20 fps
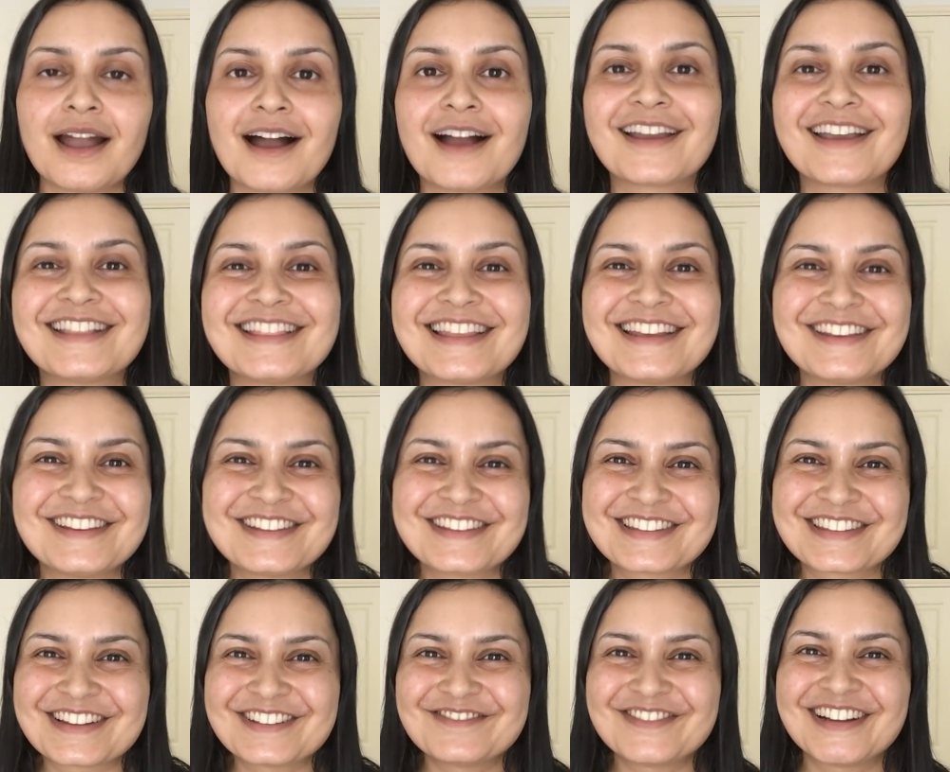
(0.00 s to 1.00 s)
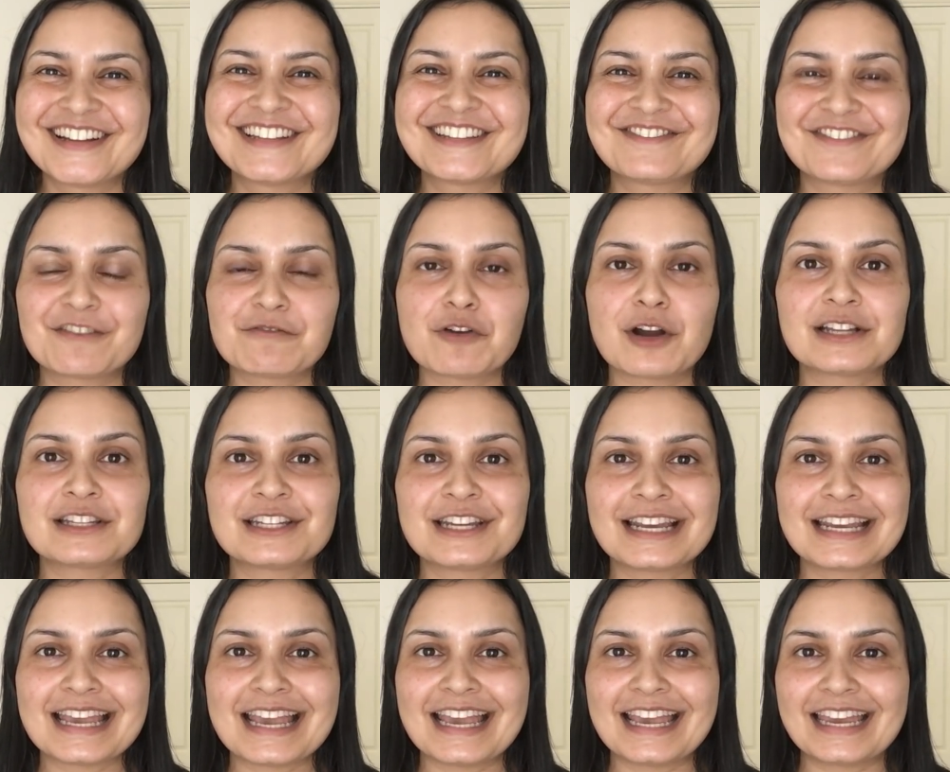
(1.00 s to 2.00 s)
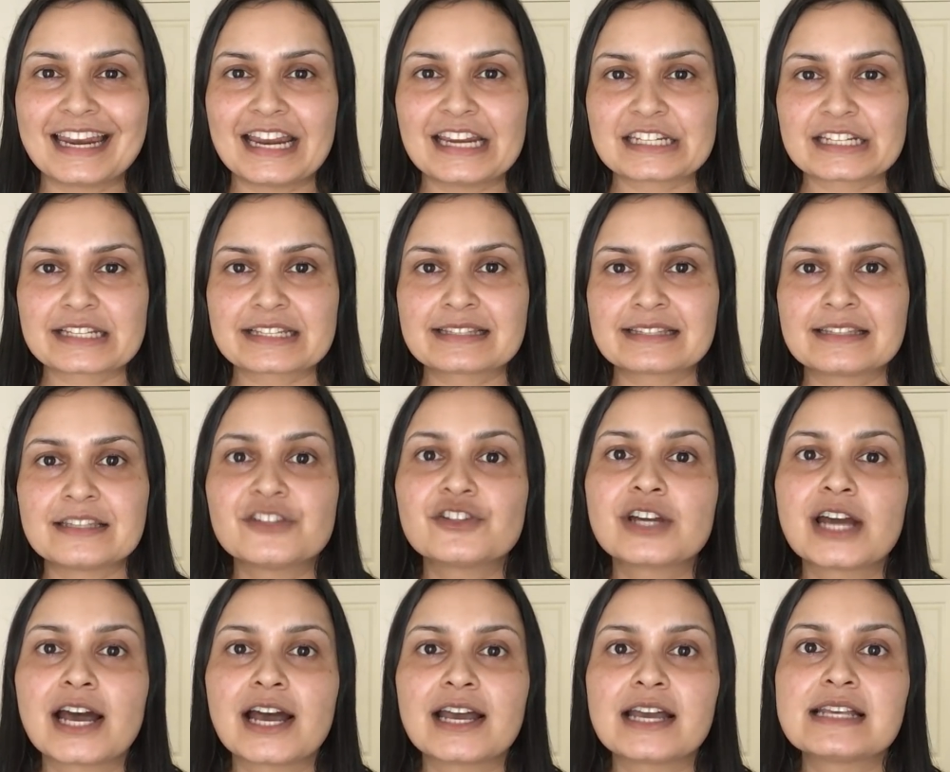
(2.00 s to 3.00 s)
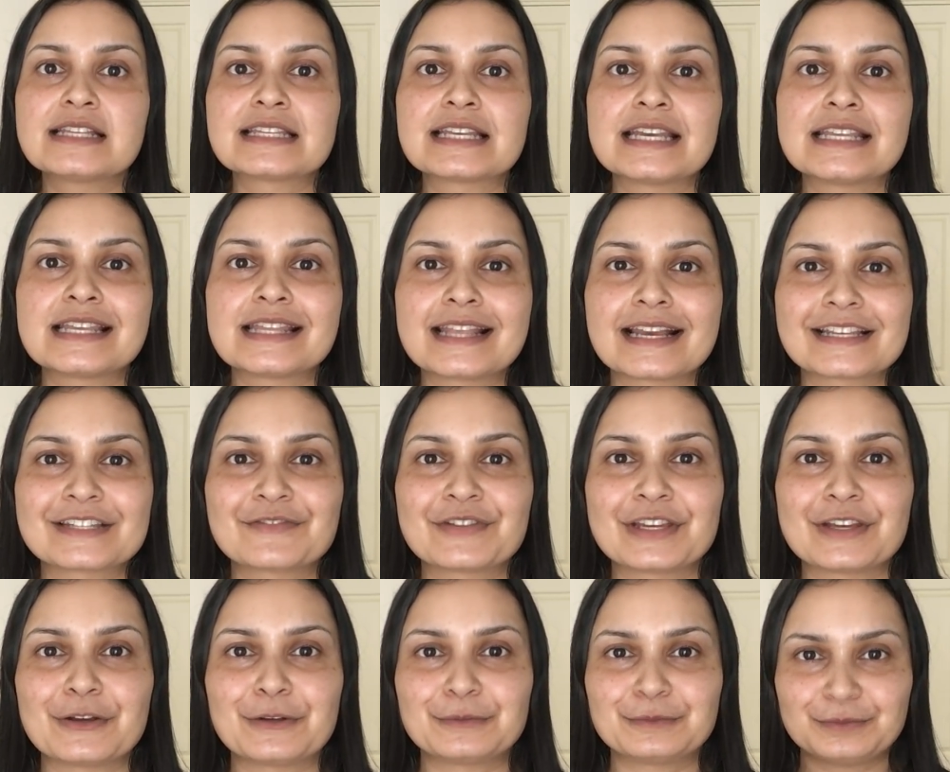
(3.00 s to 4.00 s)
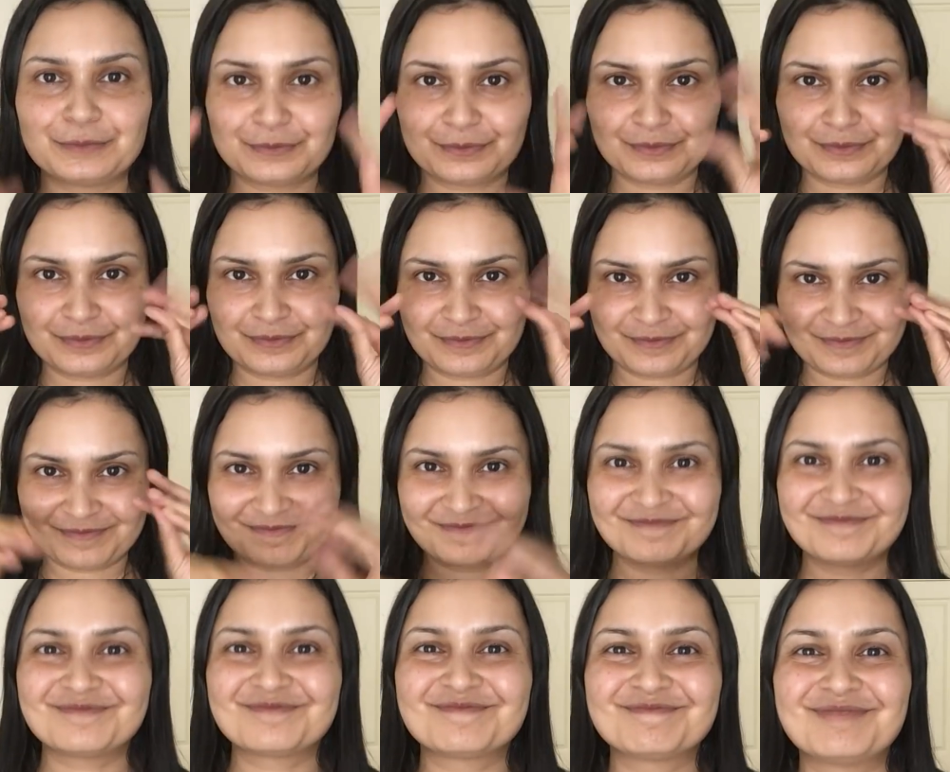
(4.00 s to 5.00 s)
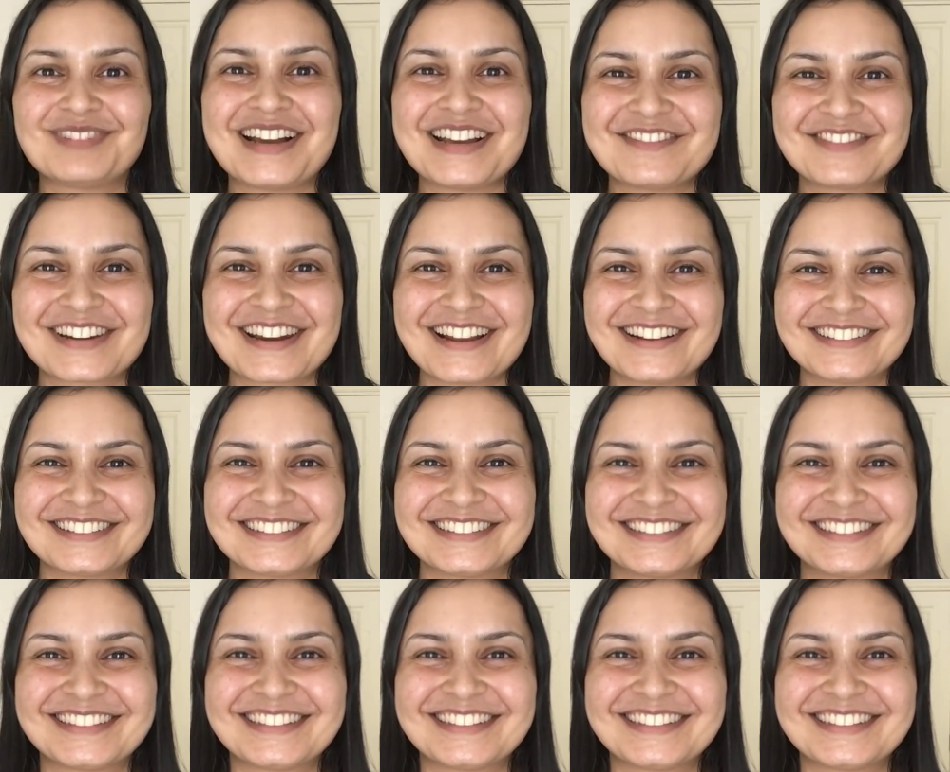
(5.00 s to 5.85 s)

Again, thank you so much for watching and I shall see you guys in the next video. Bye for now.